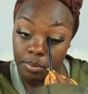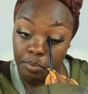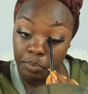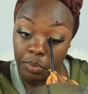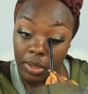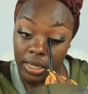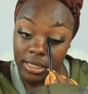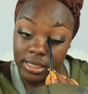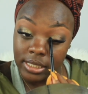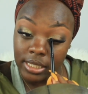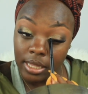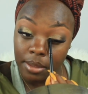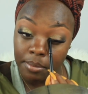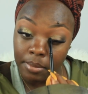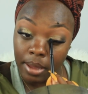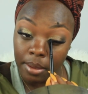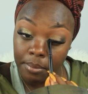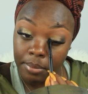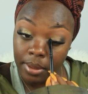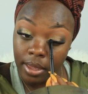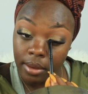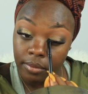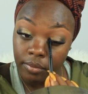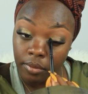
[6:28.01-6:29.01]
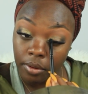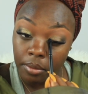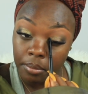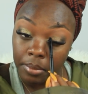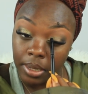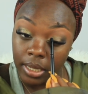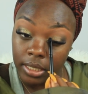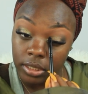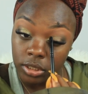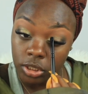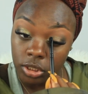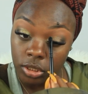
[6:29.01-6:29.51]
busts in my bedroom,
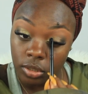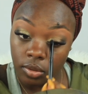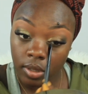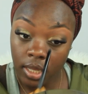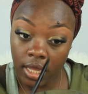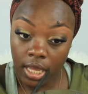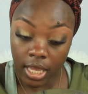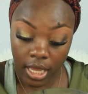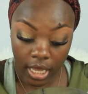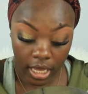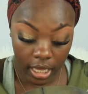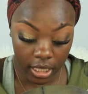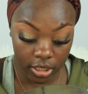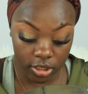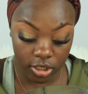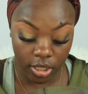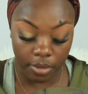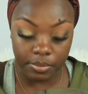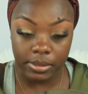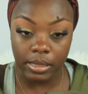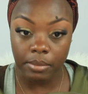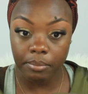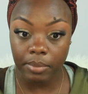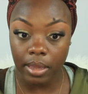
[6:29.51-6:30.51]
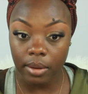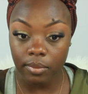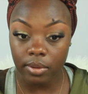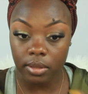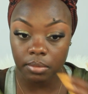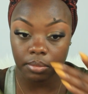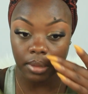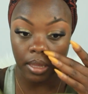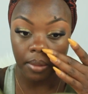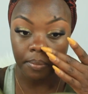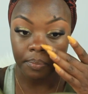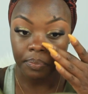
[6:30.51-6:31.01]
mind you, and jumps in bed
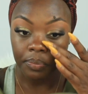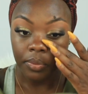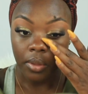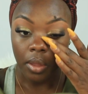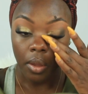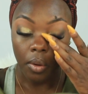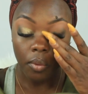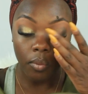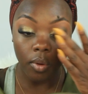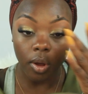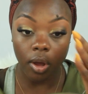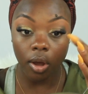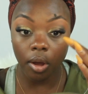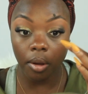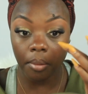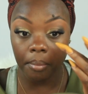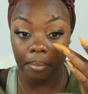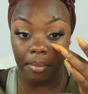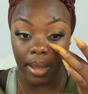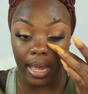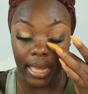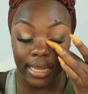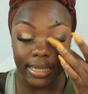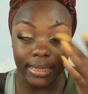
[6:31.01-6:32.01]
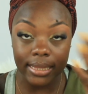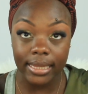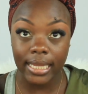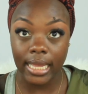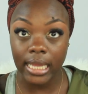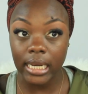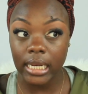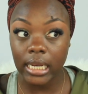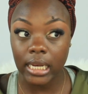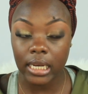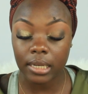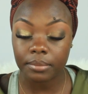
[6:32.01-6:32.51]
with me. Well, my
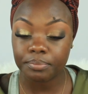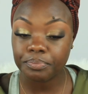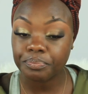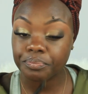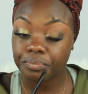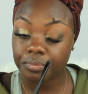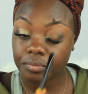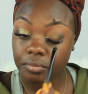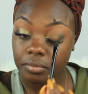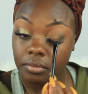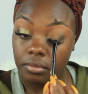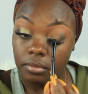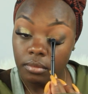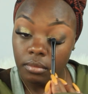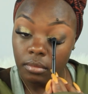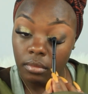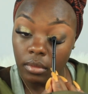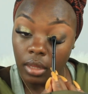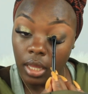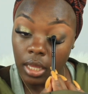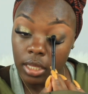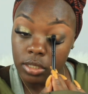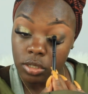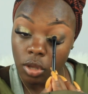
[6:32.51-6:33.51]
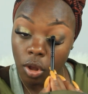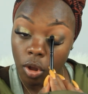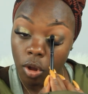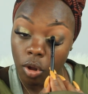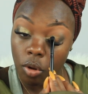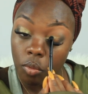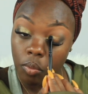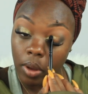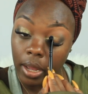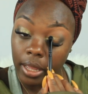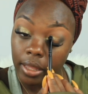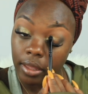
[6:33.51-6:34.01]
linen is
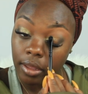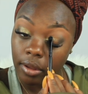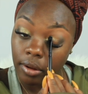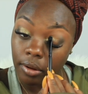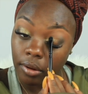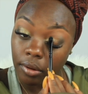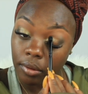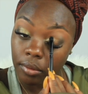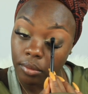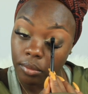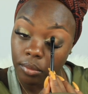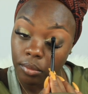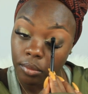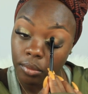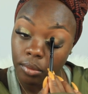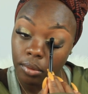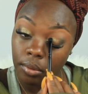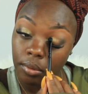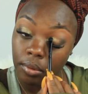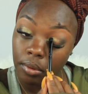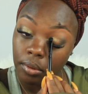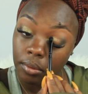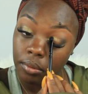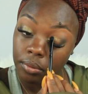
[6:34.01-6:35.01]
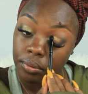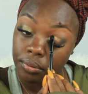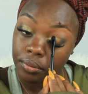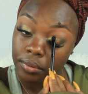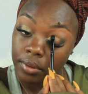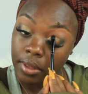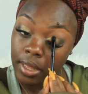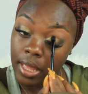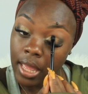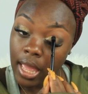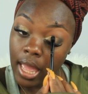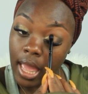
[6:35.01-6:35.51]
all white, girl. Ooh.
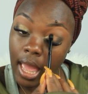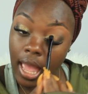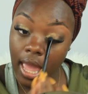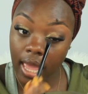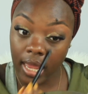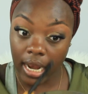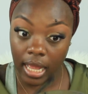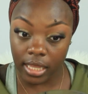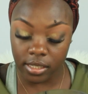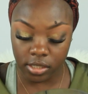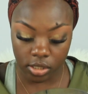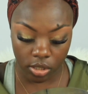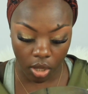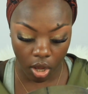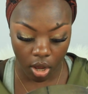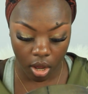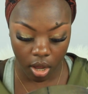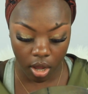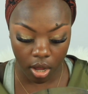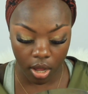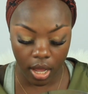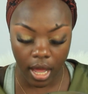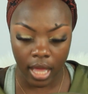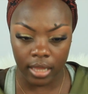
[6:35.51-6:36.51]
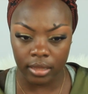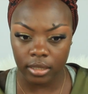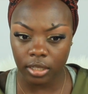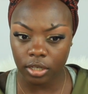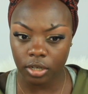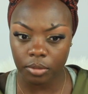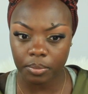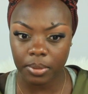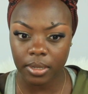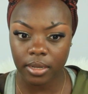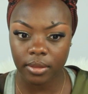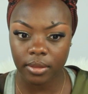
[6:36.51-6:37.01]
And I saw a
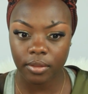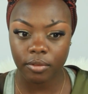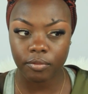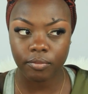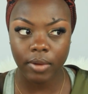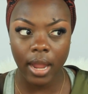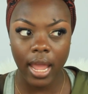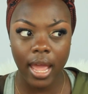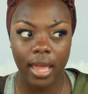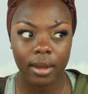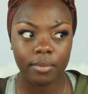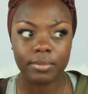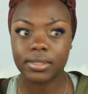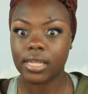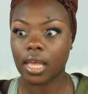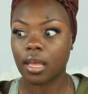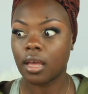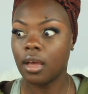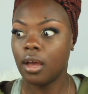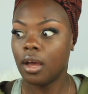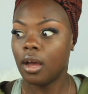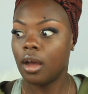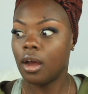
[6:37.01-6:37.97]
little bit of the red and was like,